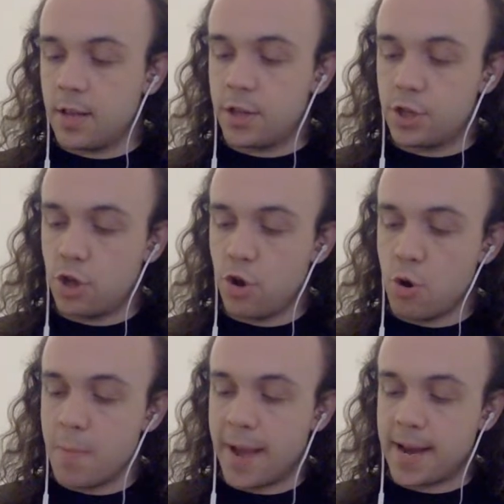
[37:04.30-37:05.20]

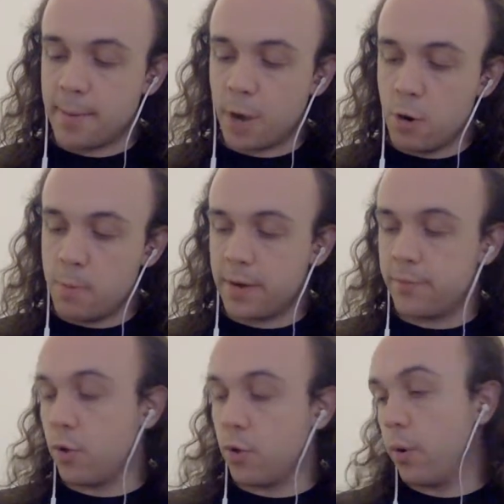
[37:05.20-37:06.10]
too many. I'm hoping
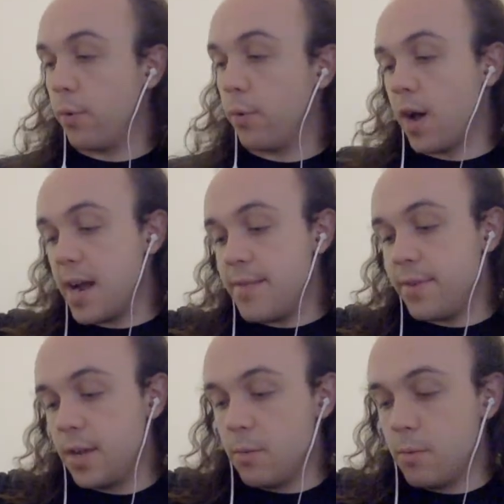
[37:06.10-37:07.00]
4 or 5.
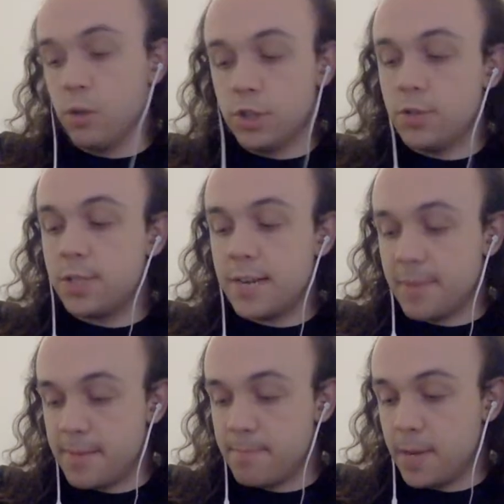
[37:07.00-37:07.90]
Will also save
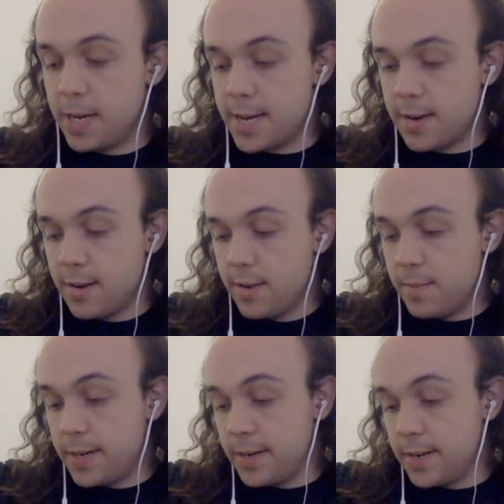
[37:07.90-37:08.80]
my money,
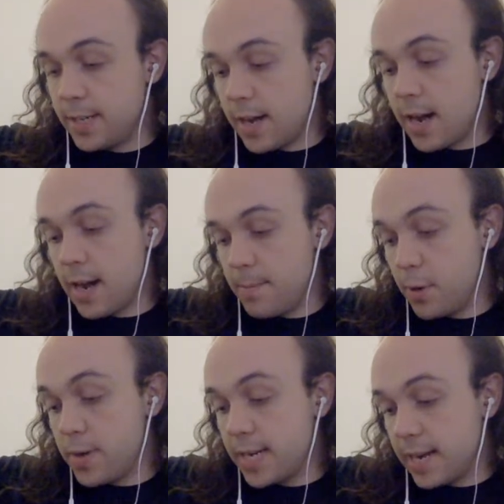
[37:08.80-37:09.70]
because I'm
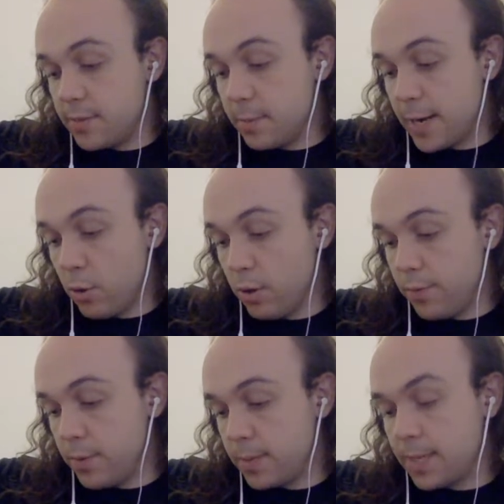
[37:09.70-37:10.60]
going to have to buy all of
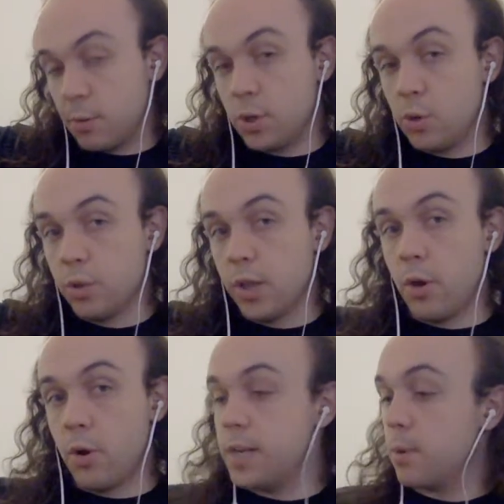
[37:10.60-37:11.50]
them because I want all the
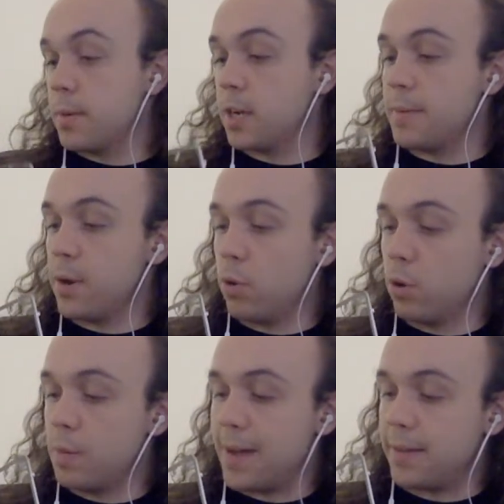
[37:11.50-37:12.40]
lore, and it's probably going to be
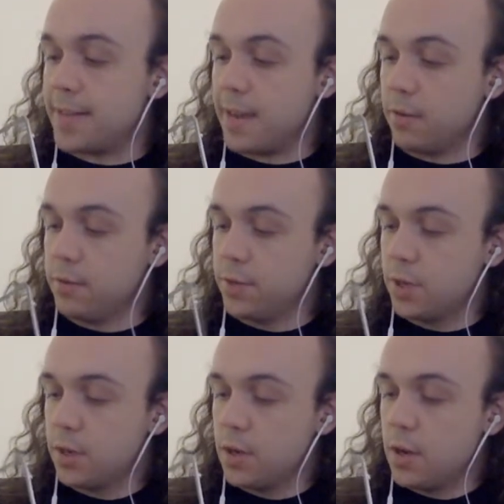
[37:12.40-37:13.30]
all about the elves.
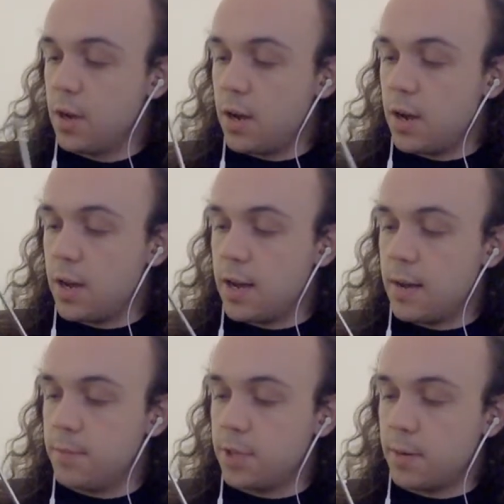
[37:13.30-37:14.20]
So
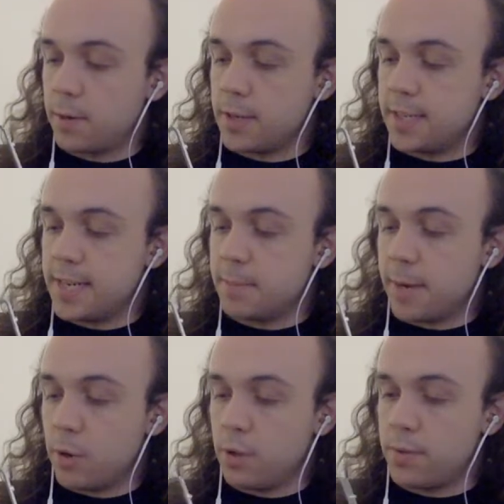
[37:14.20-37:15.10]
I'm going to need to
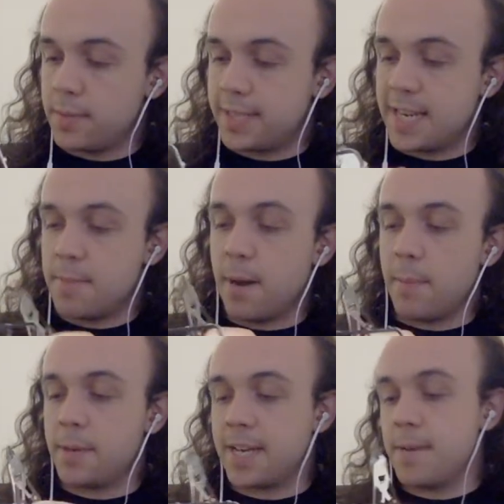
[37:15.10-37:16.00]
buy all of them to keep
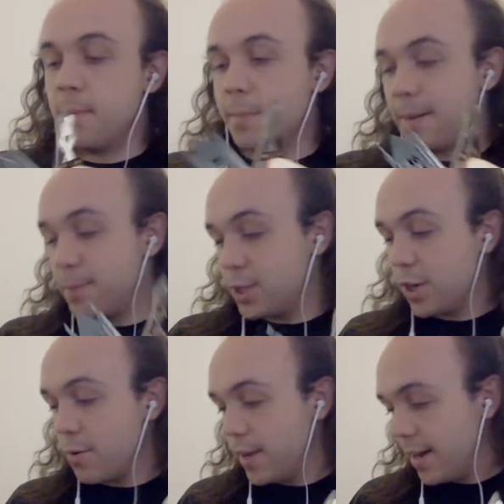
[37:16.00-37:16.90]
up my
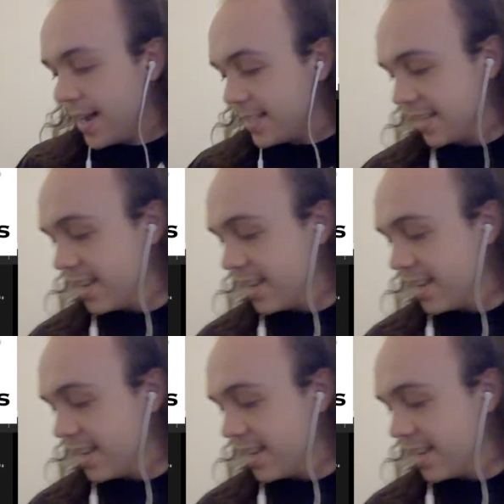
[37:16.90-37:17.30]
persona as